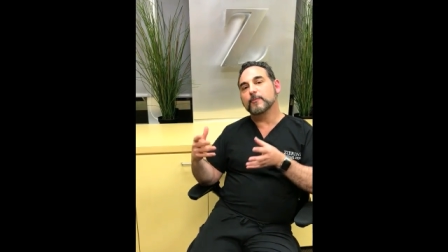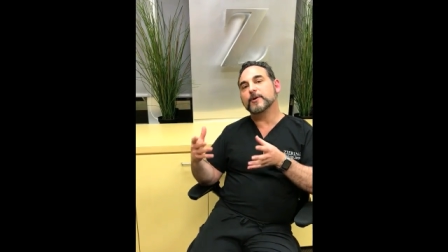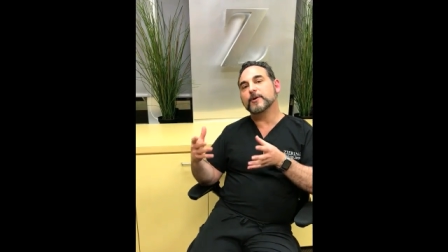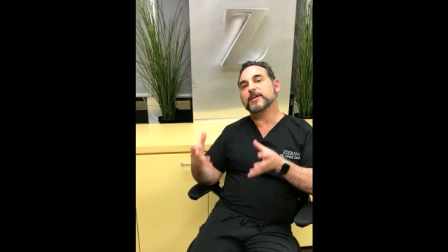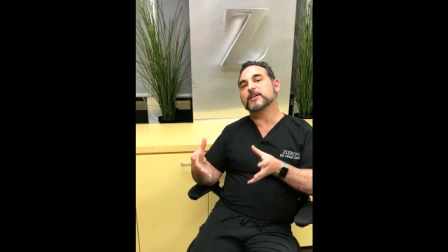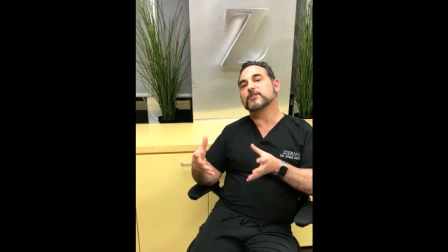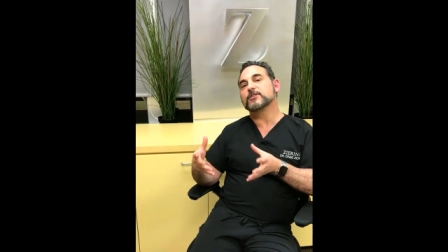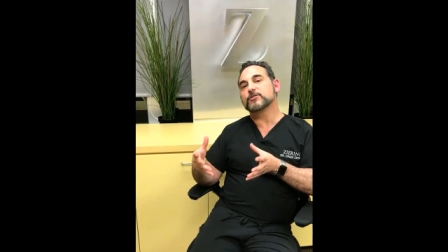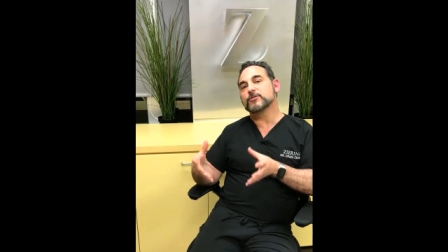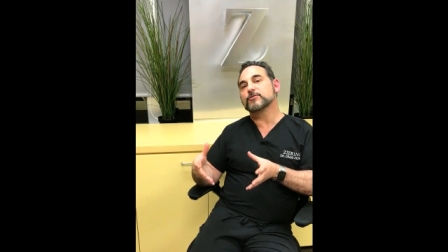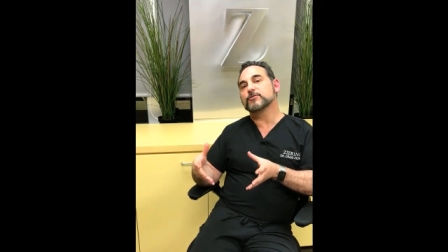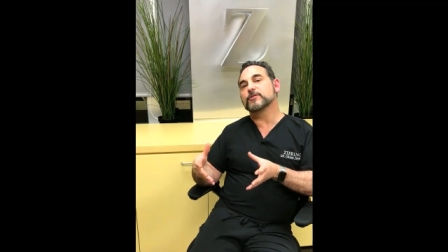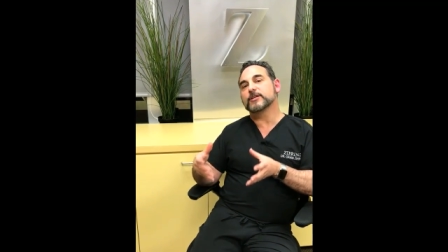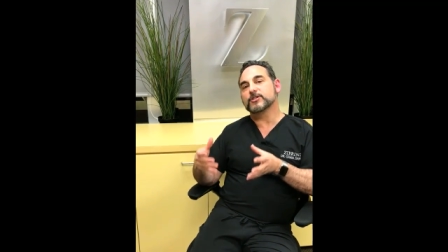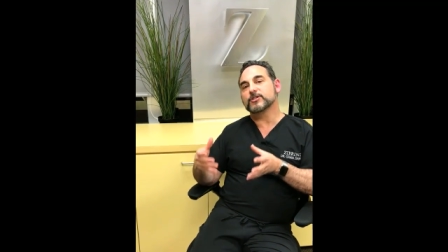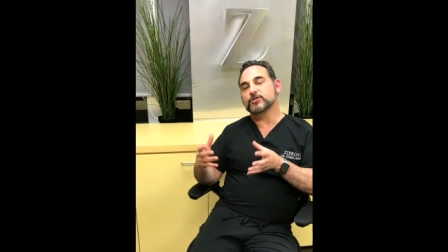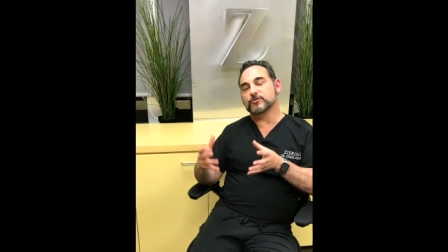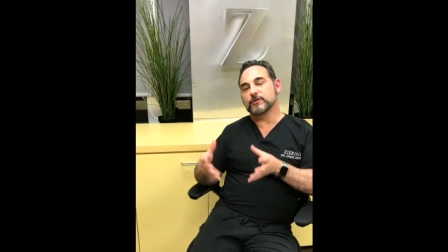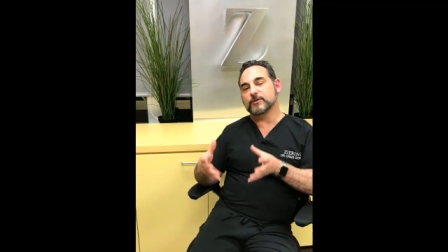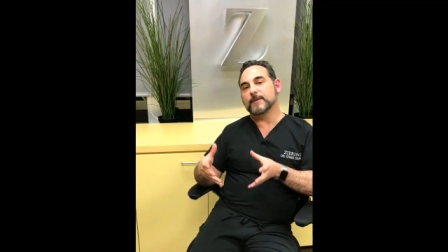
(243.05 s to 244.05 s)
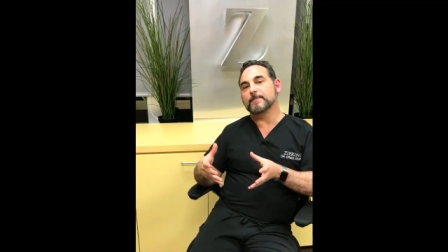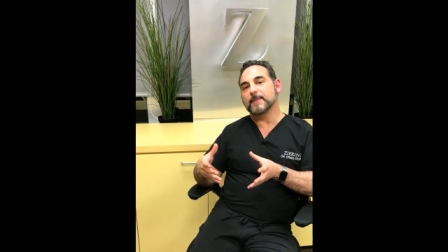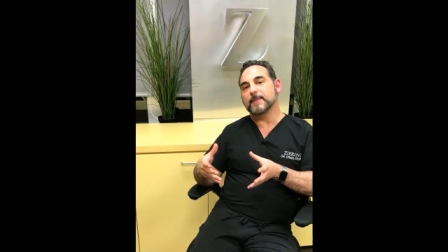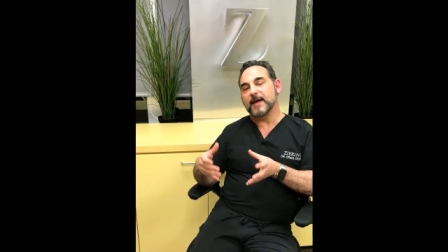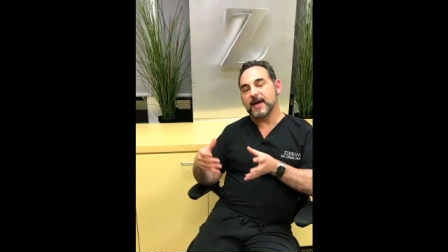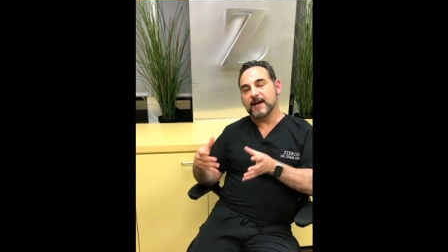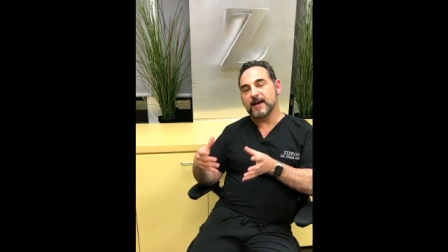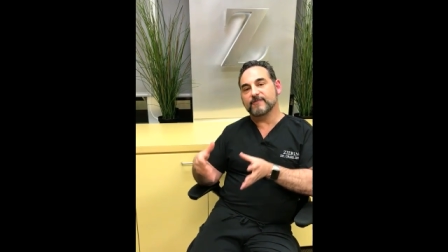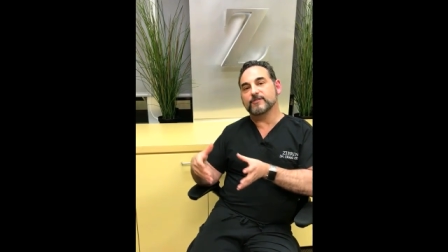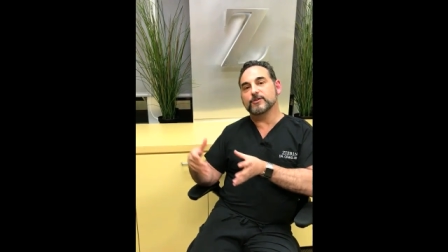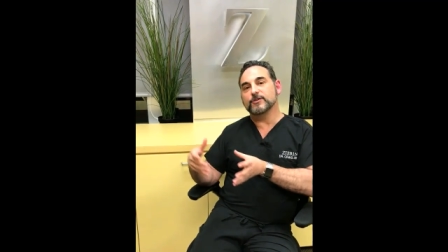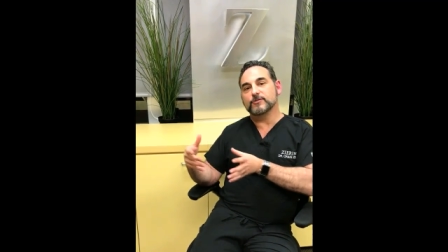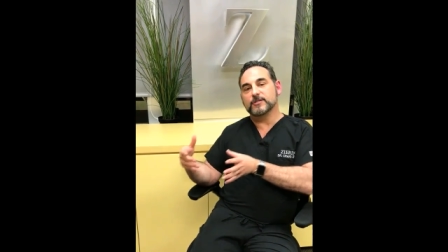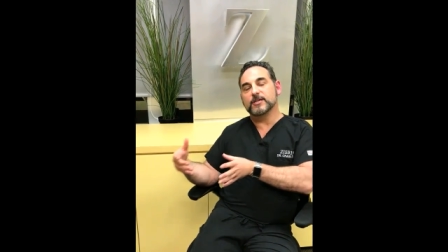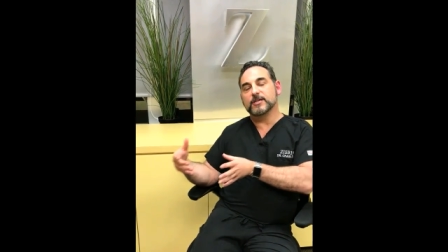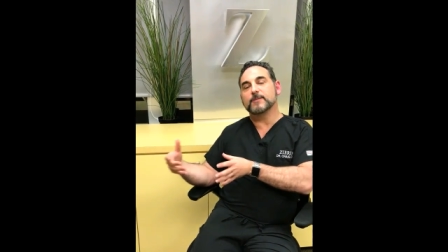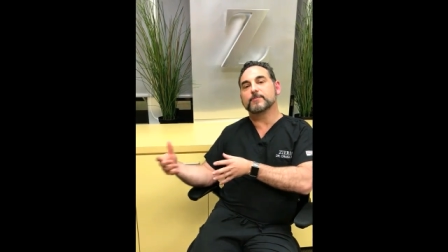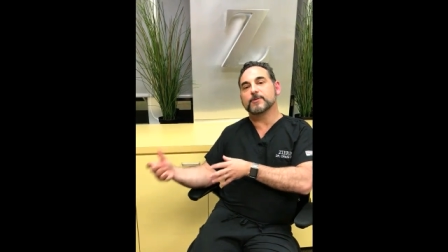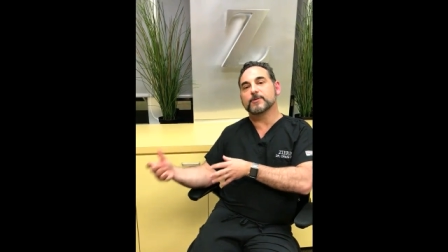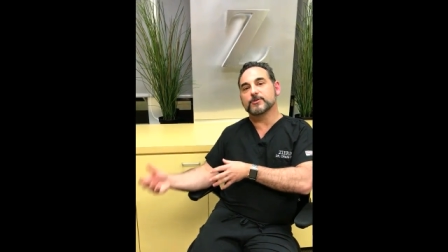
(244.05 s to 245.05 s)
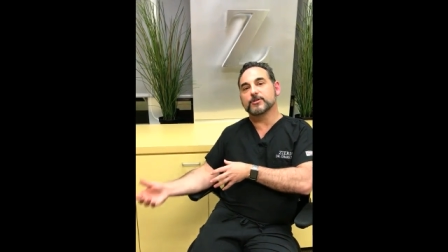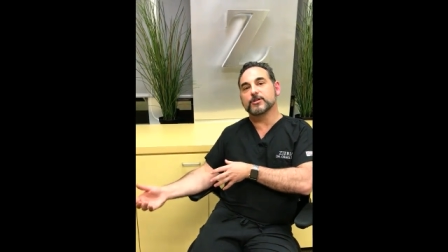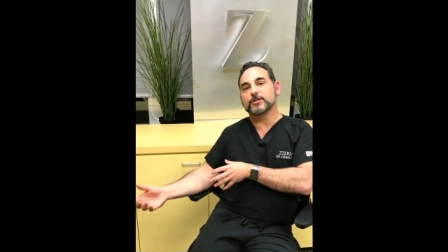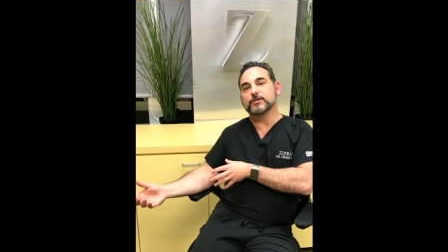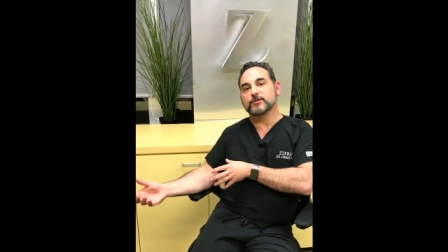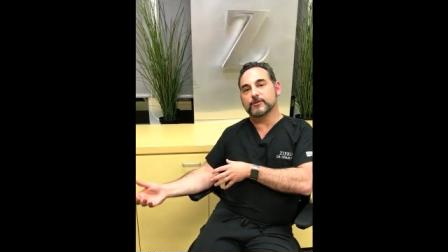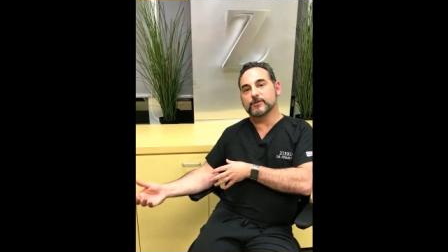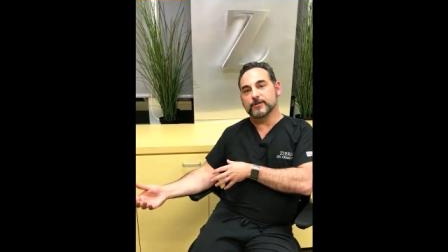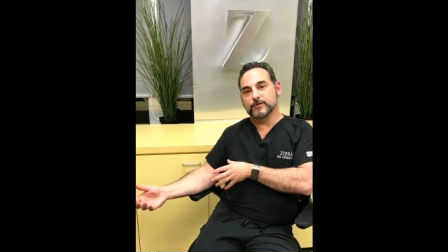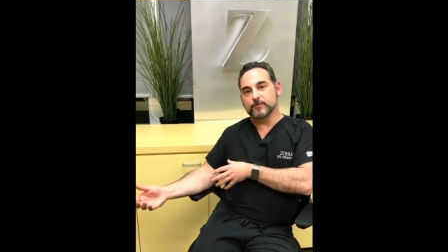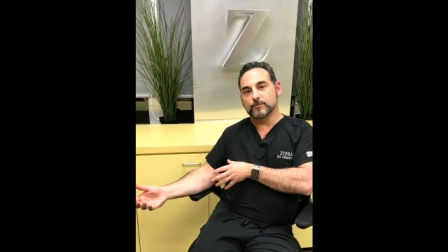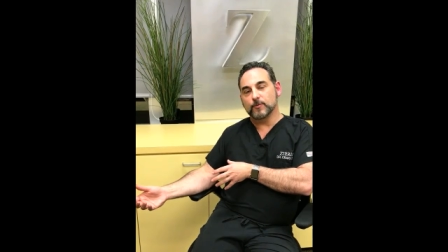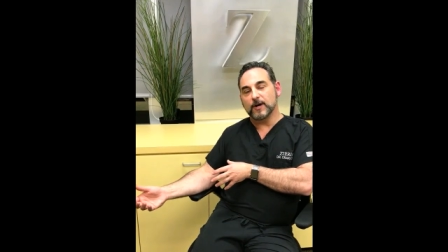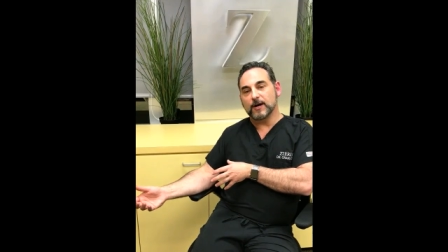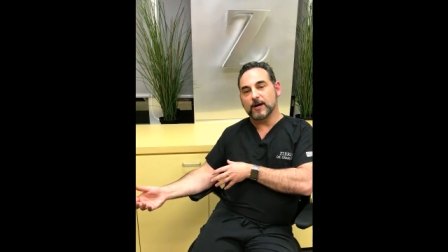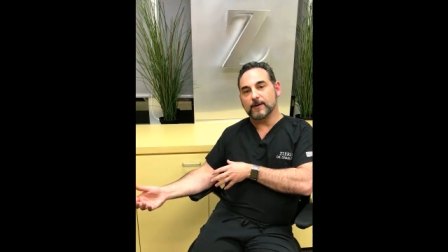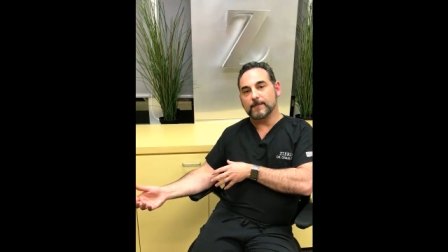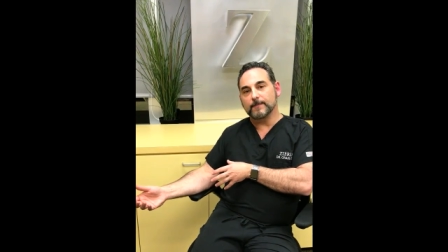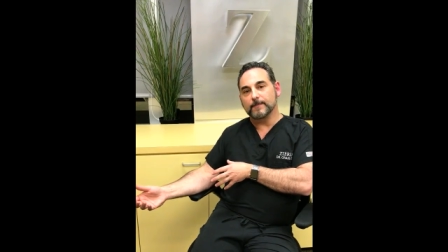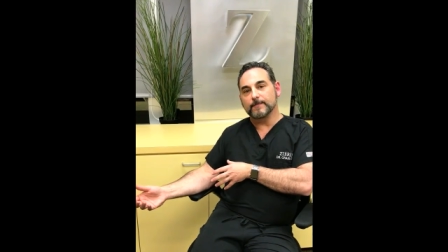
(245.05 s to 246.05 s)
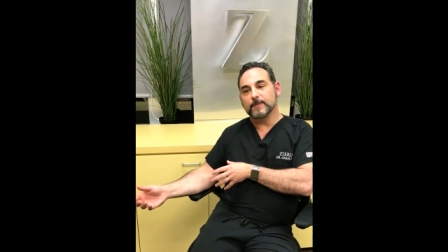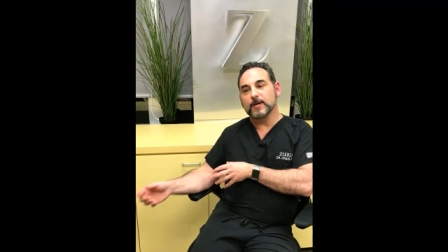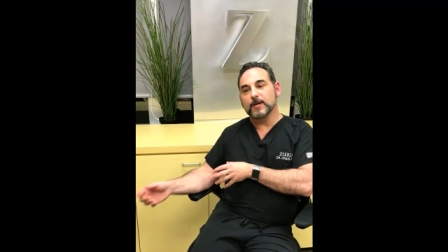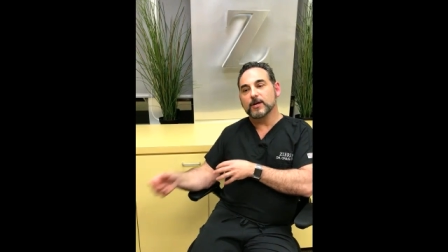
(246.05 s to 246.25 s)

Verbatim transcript: and we can do the strip FUT procedure as well.